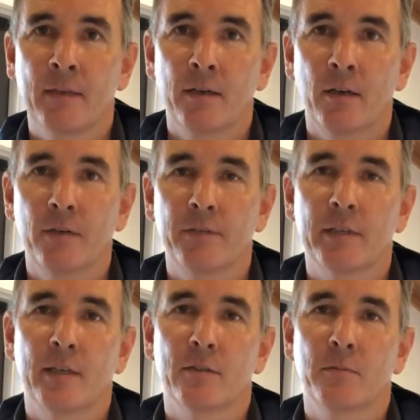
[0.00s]

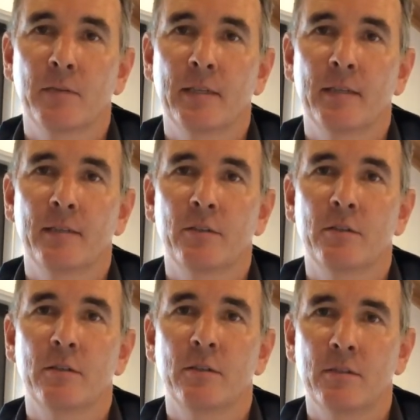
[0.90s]
overcast weather,
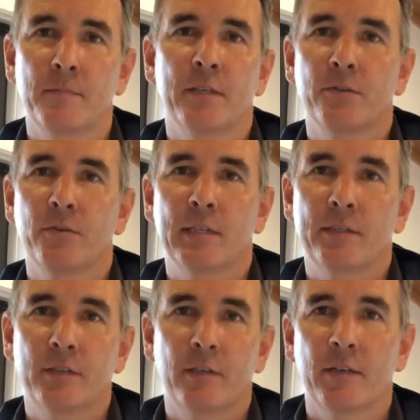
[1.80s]
just to make sure
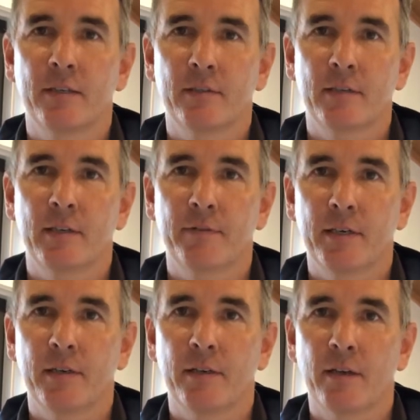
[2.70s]
that generator's there
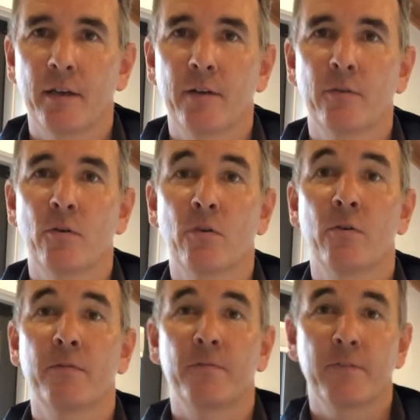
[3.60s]
ready to go.
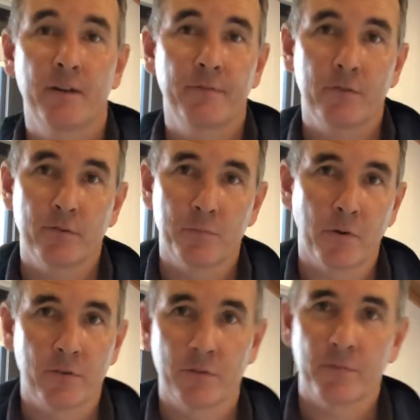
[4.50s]
Or if a friend of yours
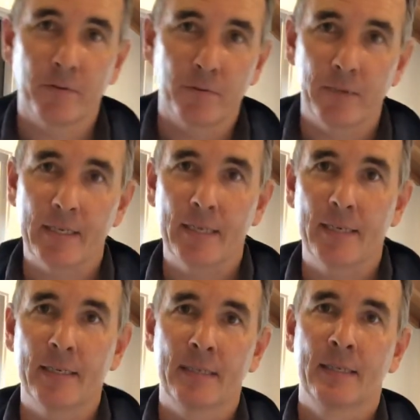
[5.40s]
borrows it for the
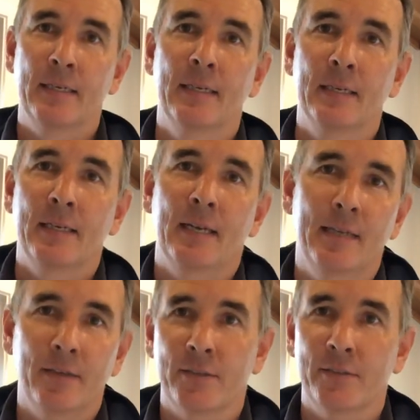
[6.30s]
weekend,
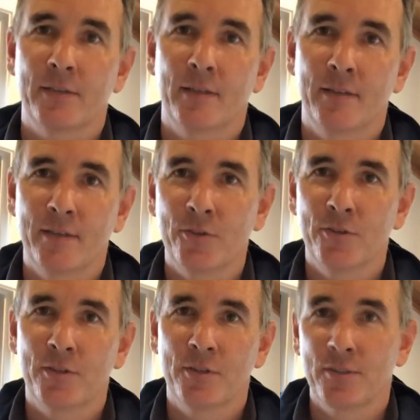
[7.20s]
and like I said, they're
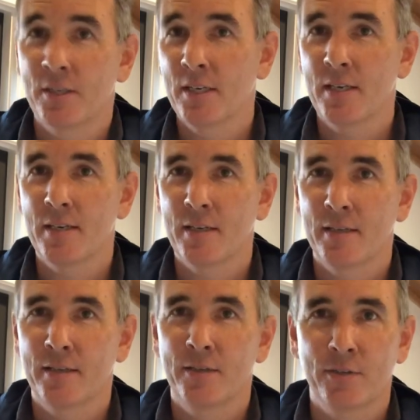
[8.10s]
used to the city
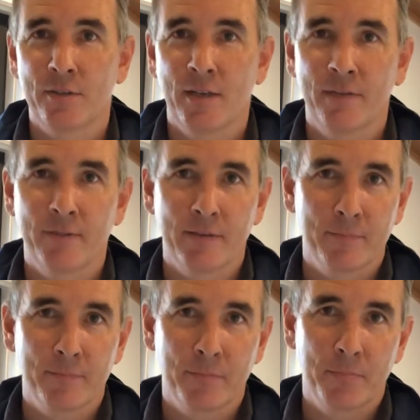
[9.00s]
and they're used to having
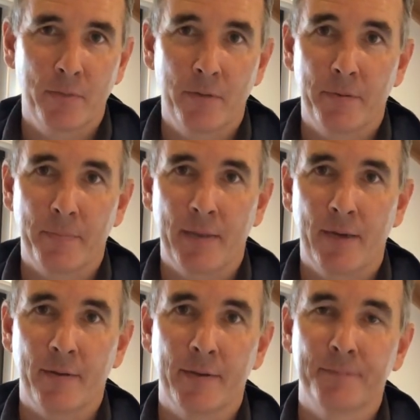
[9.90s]
permanent
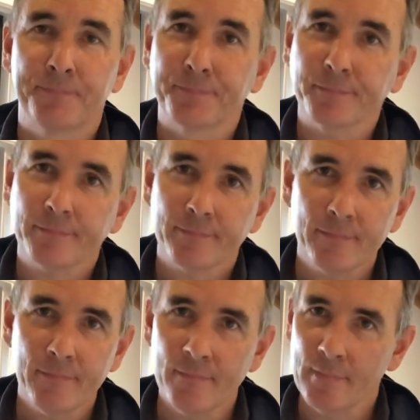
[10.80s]
power,
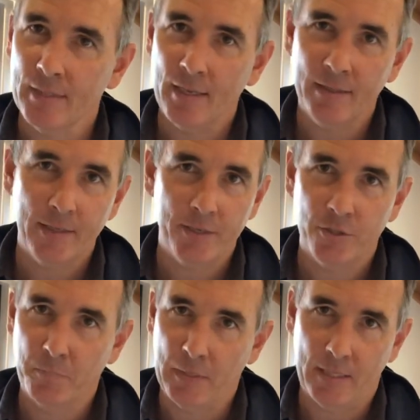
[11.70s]
and they
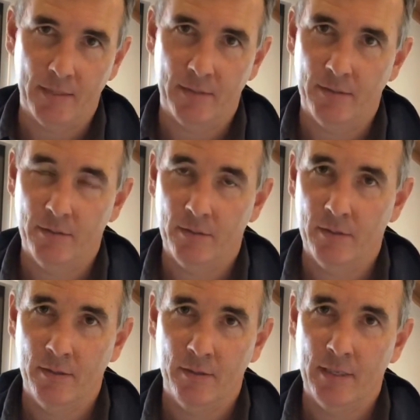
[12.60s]
just blast the